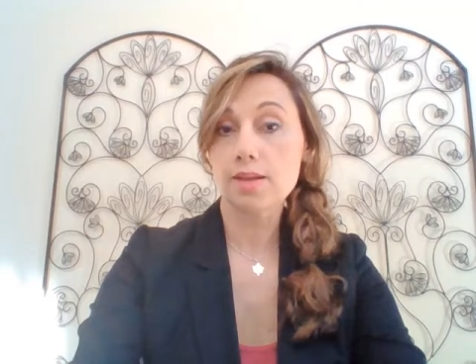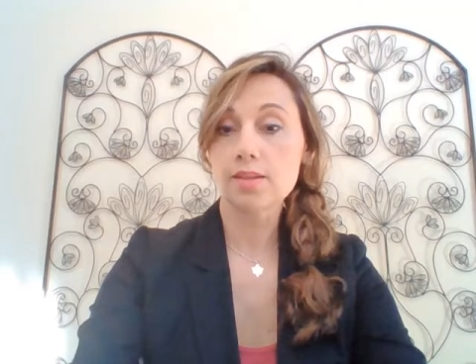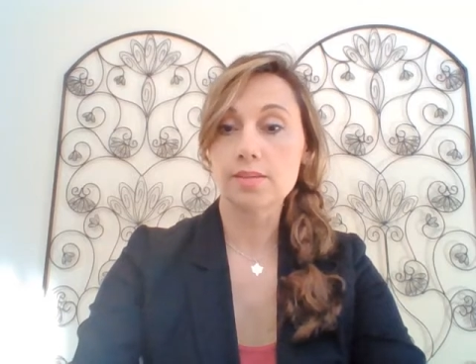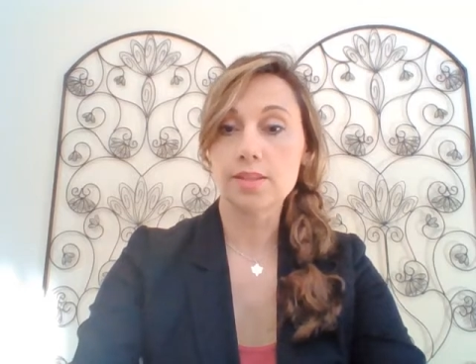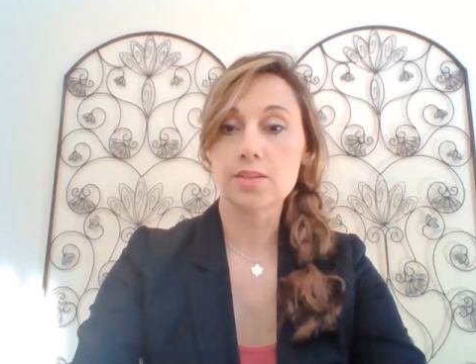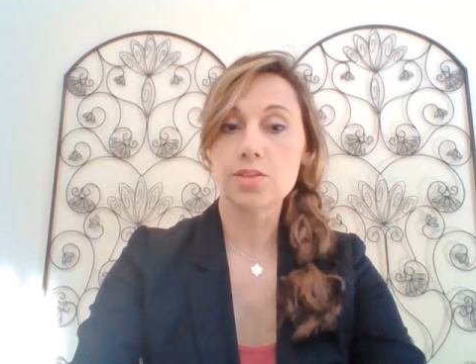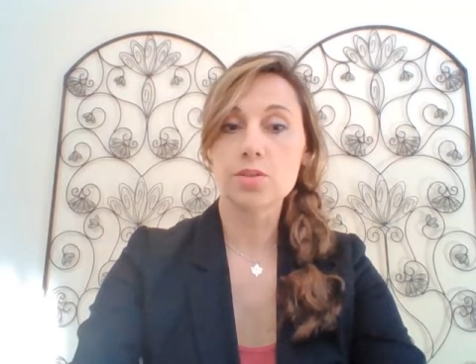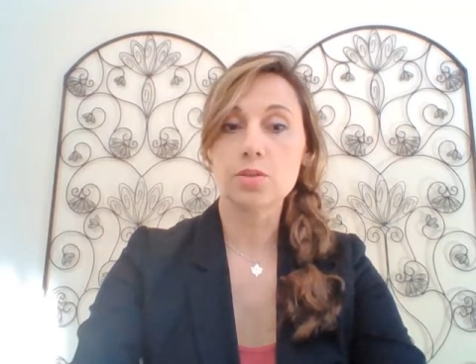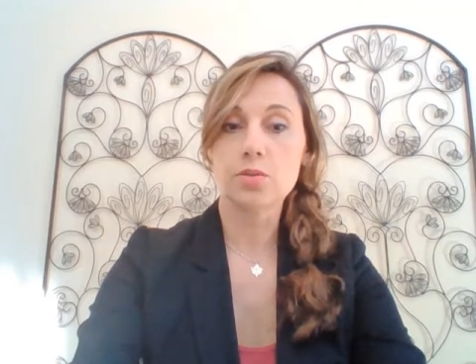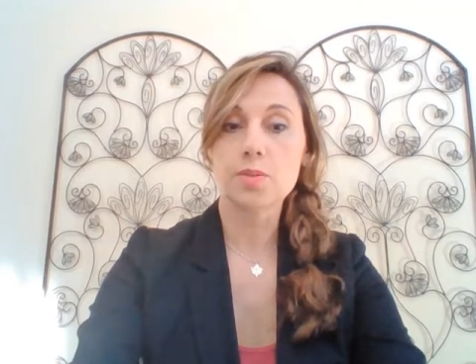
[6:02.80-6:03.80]
that can lead
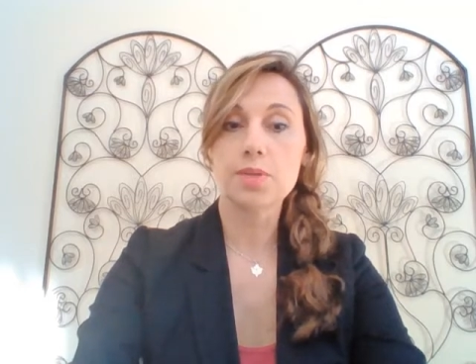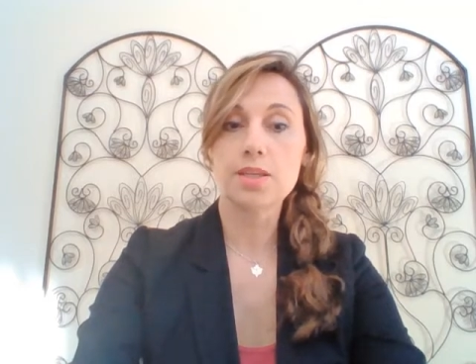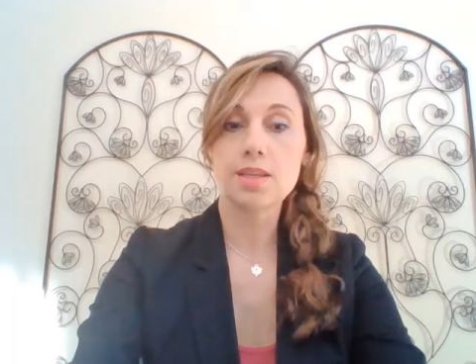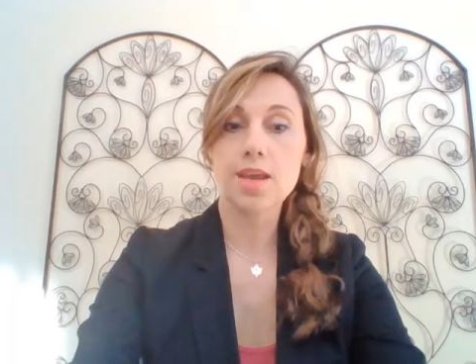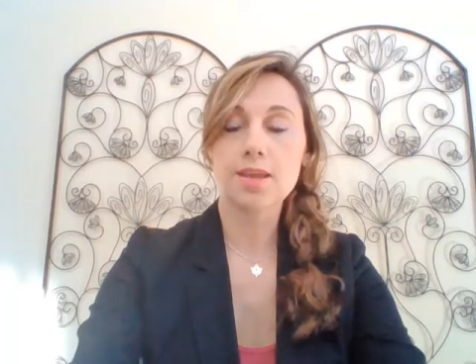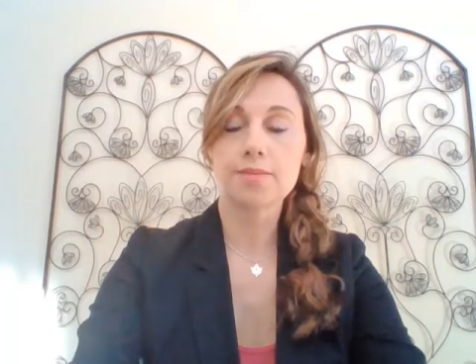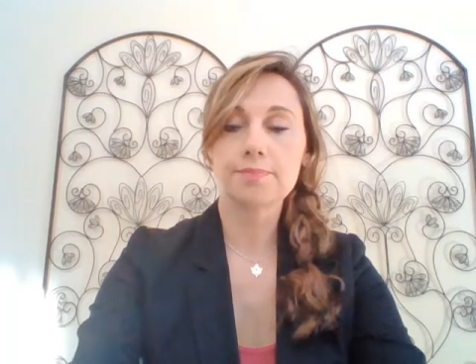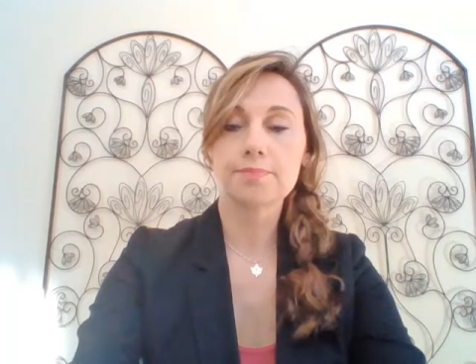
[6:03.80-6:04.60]
to a PDA.